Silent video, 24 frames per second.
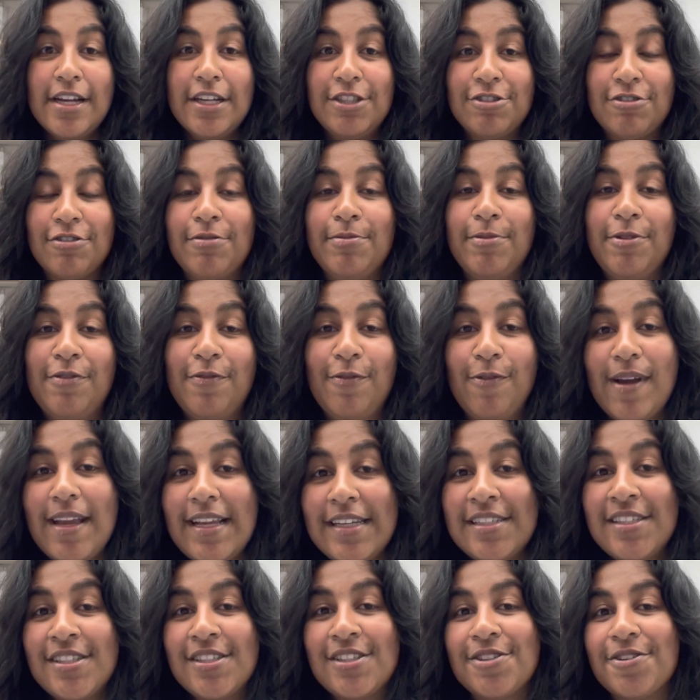to remove
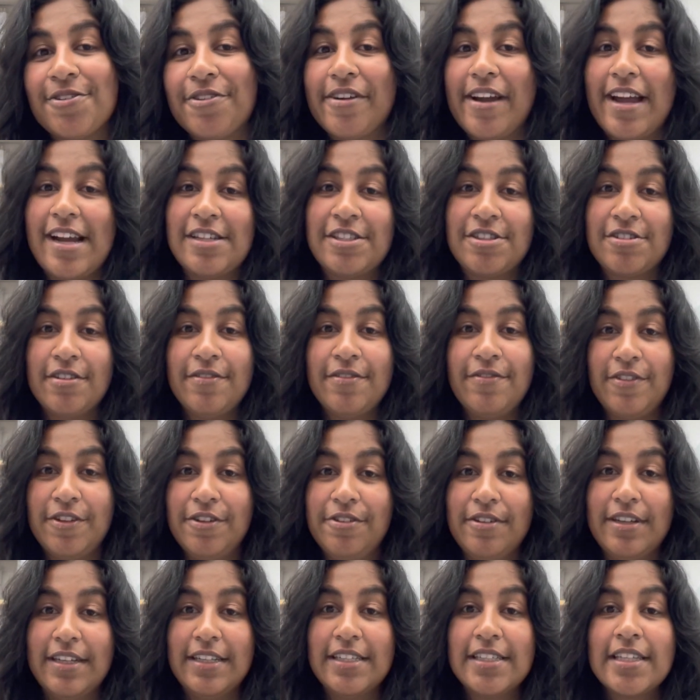waste or extra
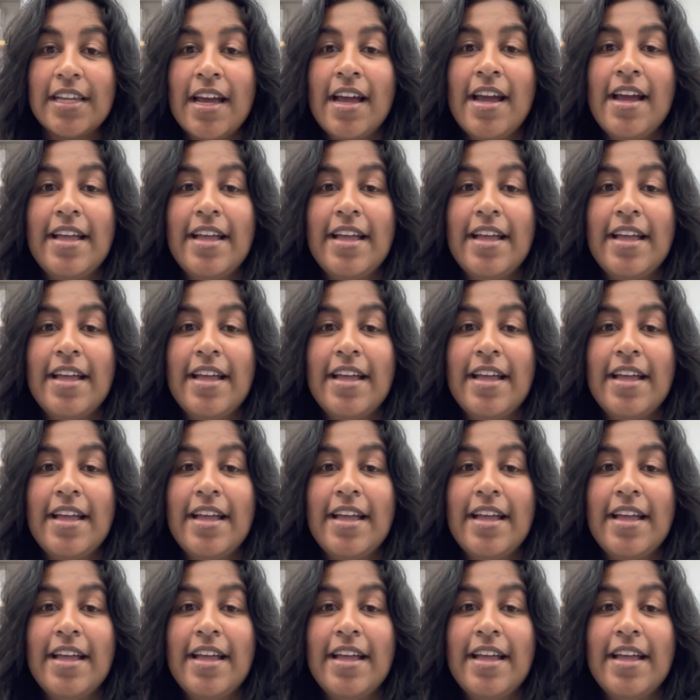fluids,